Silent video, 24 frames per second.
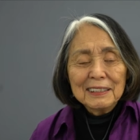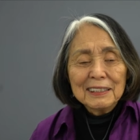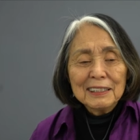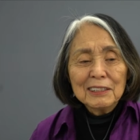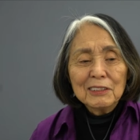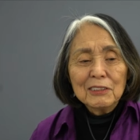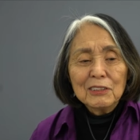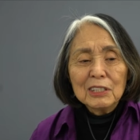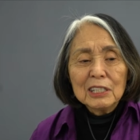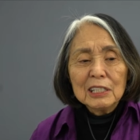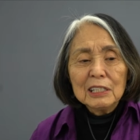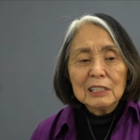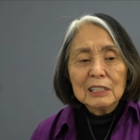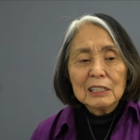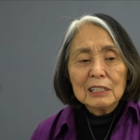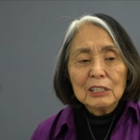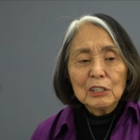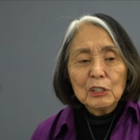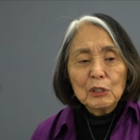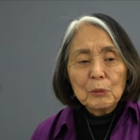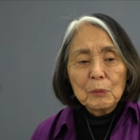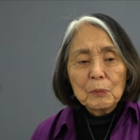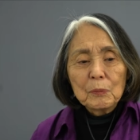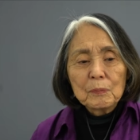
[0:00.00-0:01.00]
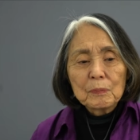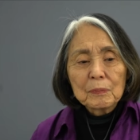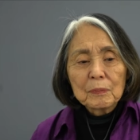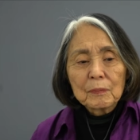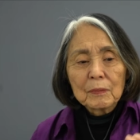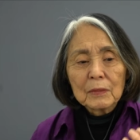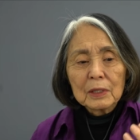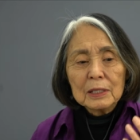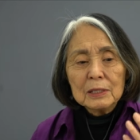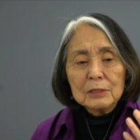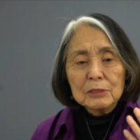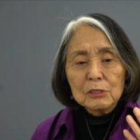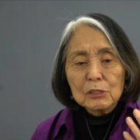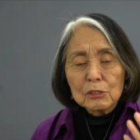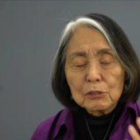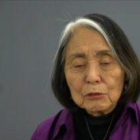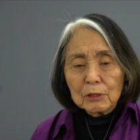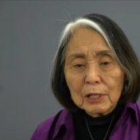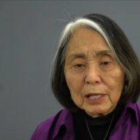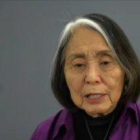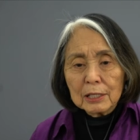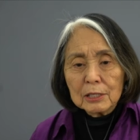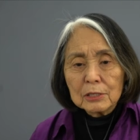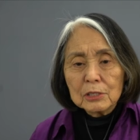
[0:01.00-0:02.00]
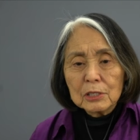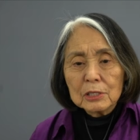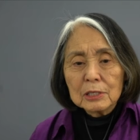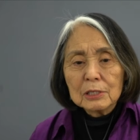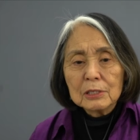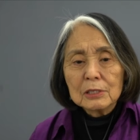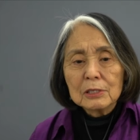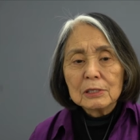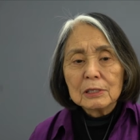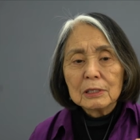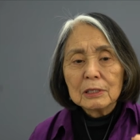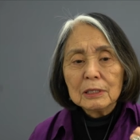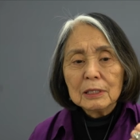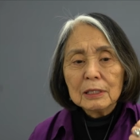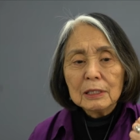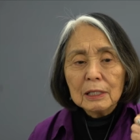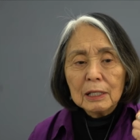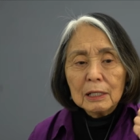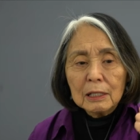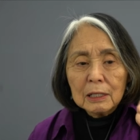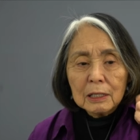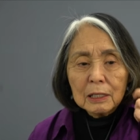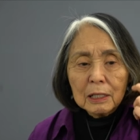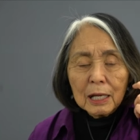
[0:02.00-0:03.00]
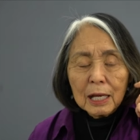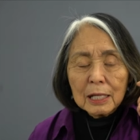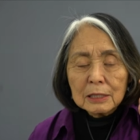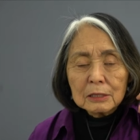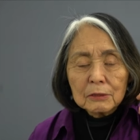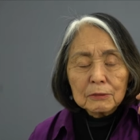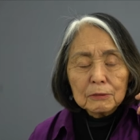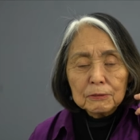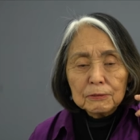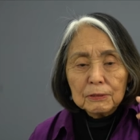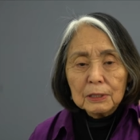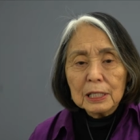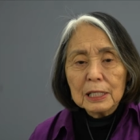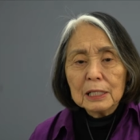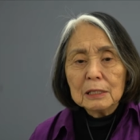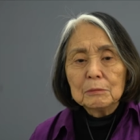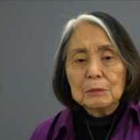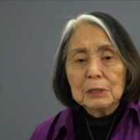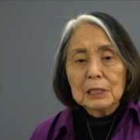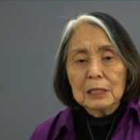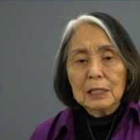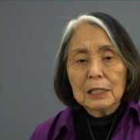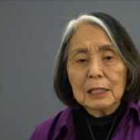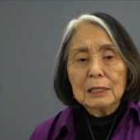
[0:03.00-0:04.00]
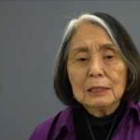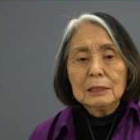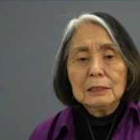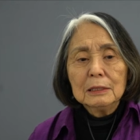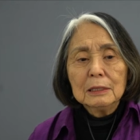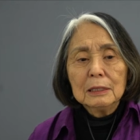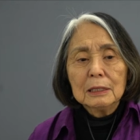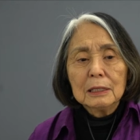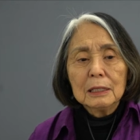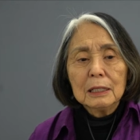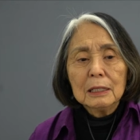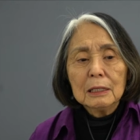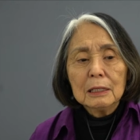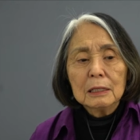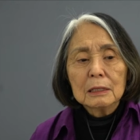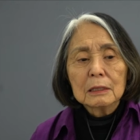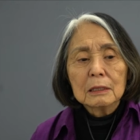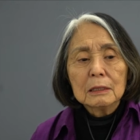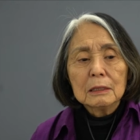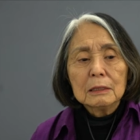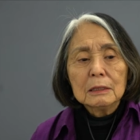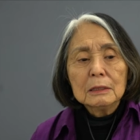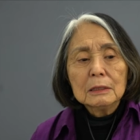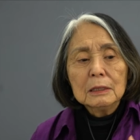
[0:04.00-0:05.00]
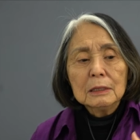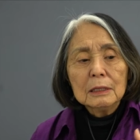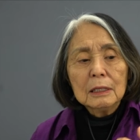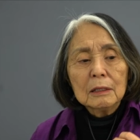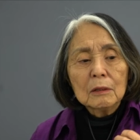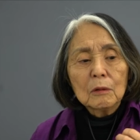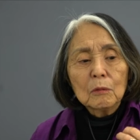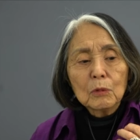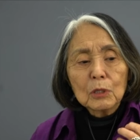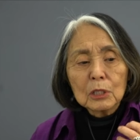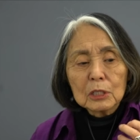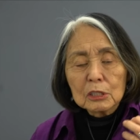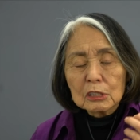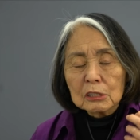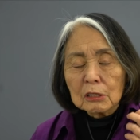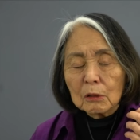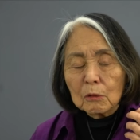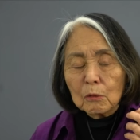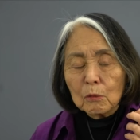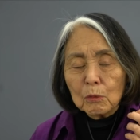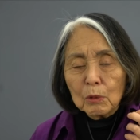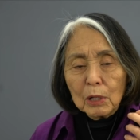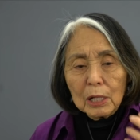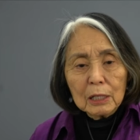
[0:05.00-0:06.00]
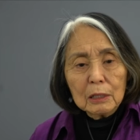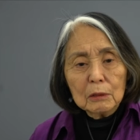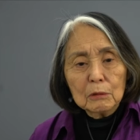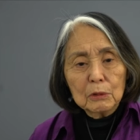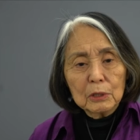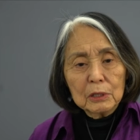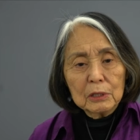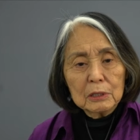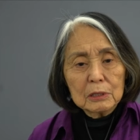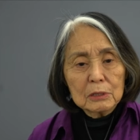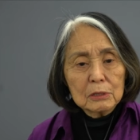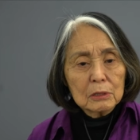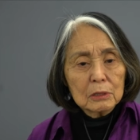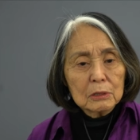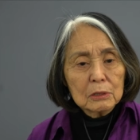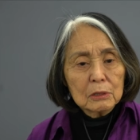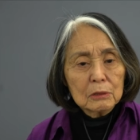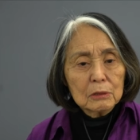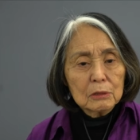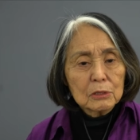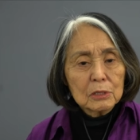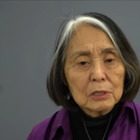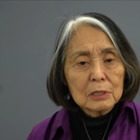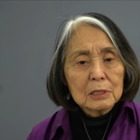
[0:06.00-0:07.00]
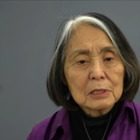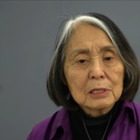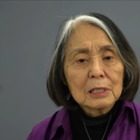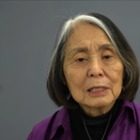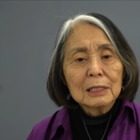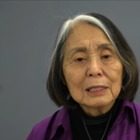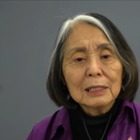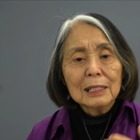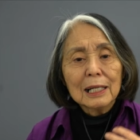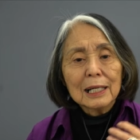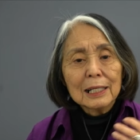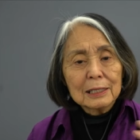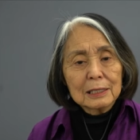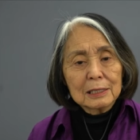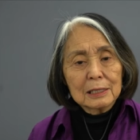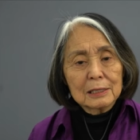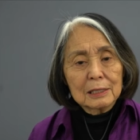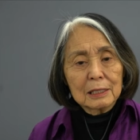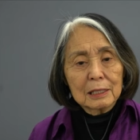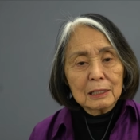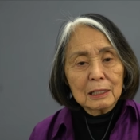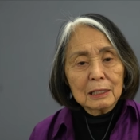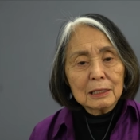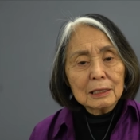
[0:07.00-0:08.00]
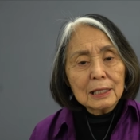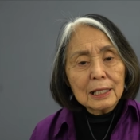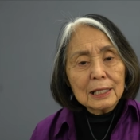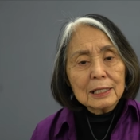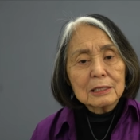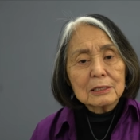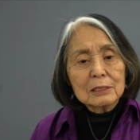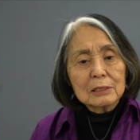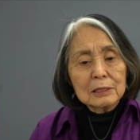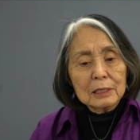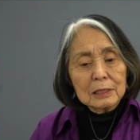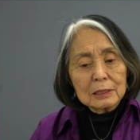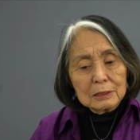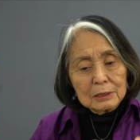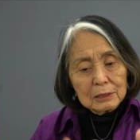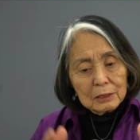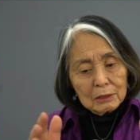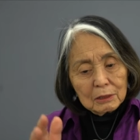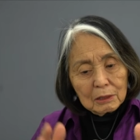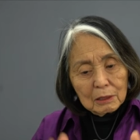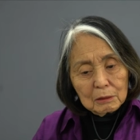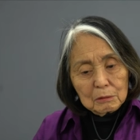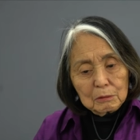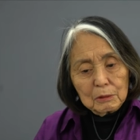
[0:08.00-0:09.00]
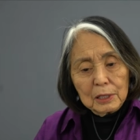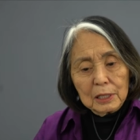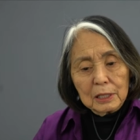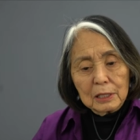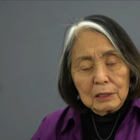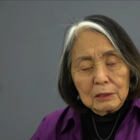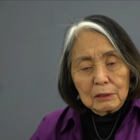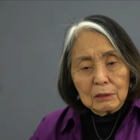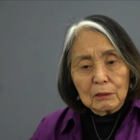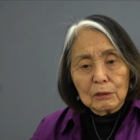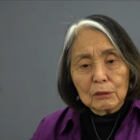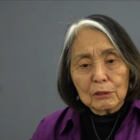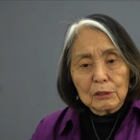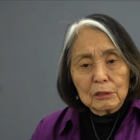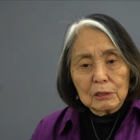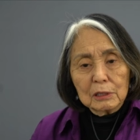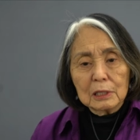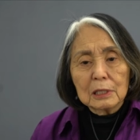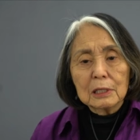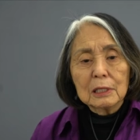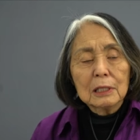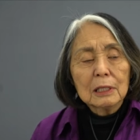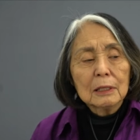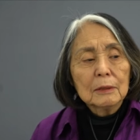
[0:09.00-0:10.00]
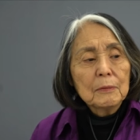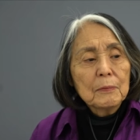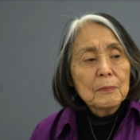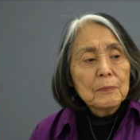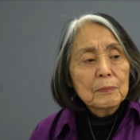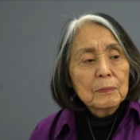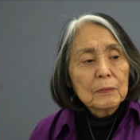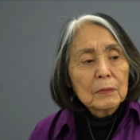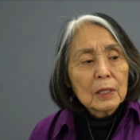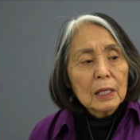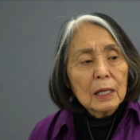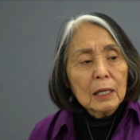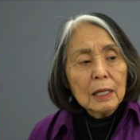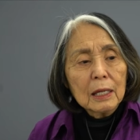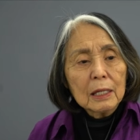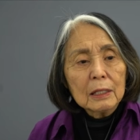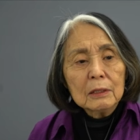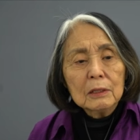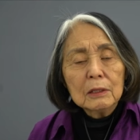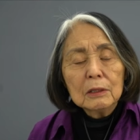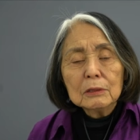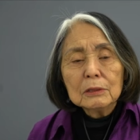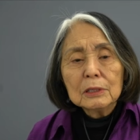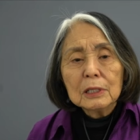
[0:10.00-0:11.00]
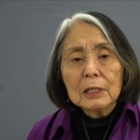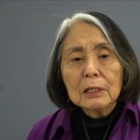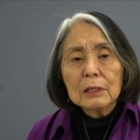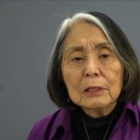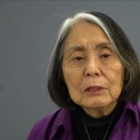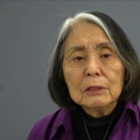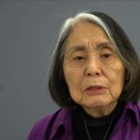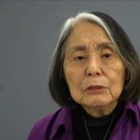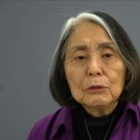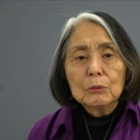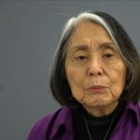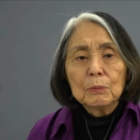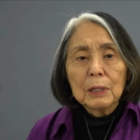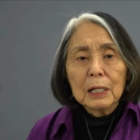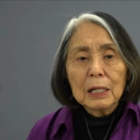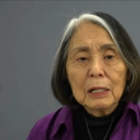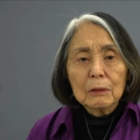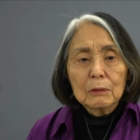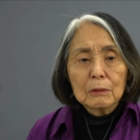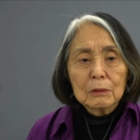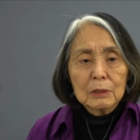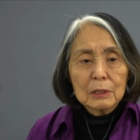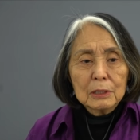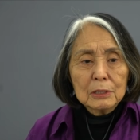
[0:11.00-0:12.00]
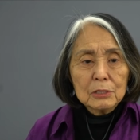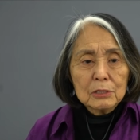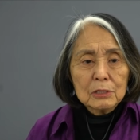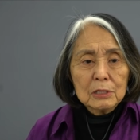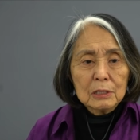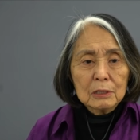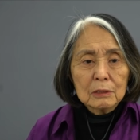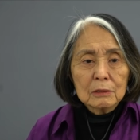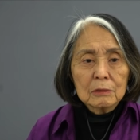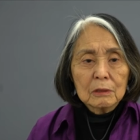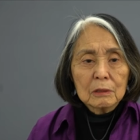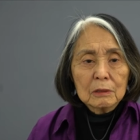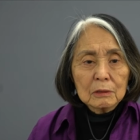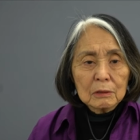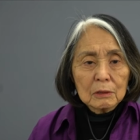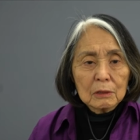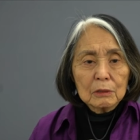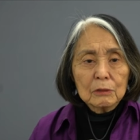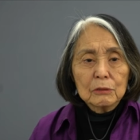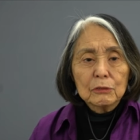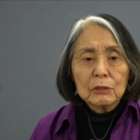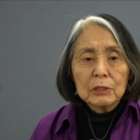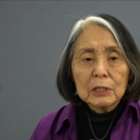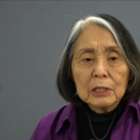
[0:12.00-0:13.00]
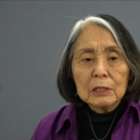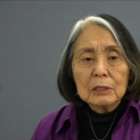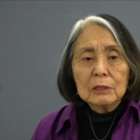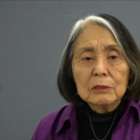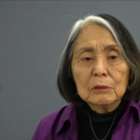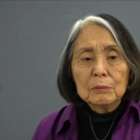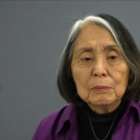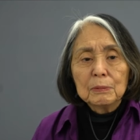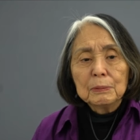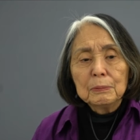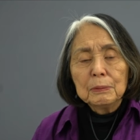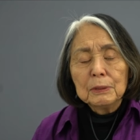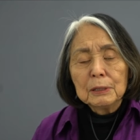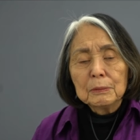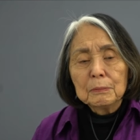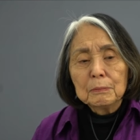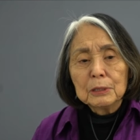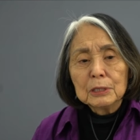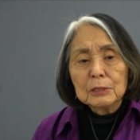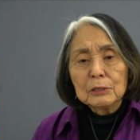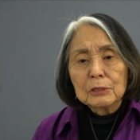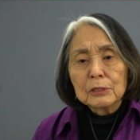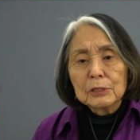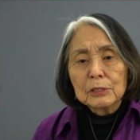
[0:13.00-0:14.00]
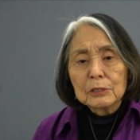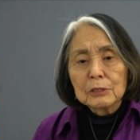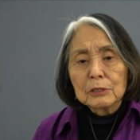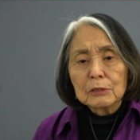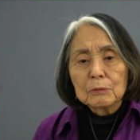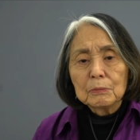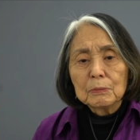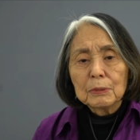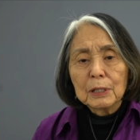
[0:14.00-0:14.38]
Athena is a strategist, has a fine mind, uh, works well with institutions, likes, to, likes things that are already orderly, and knows how to use power as she grows into positions of